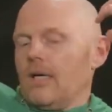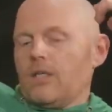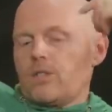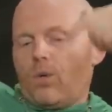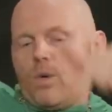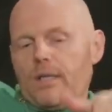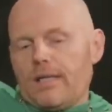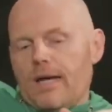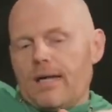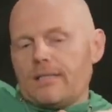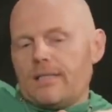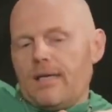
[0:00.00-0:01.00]
So one of the
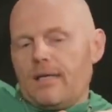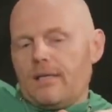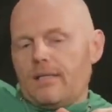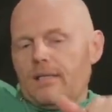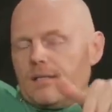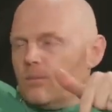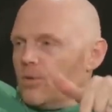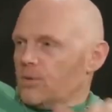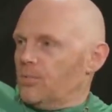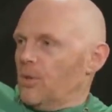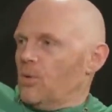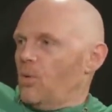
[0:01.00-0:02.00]
guys he had underneath him was
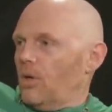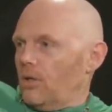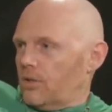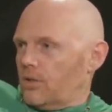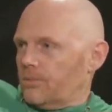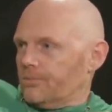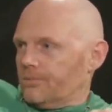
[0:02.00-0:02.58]
Bill Walsh.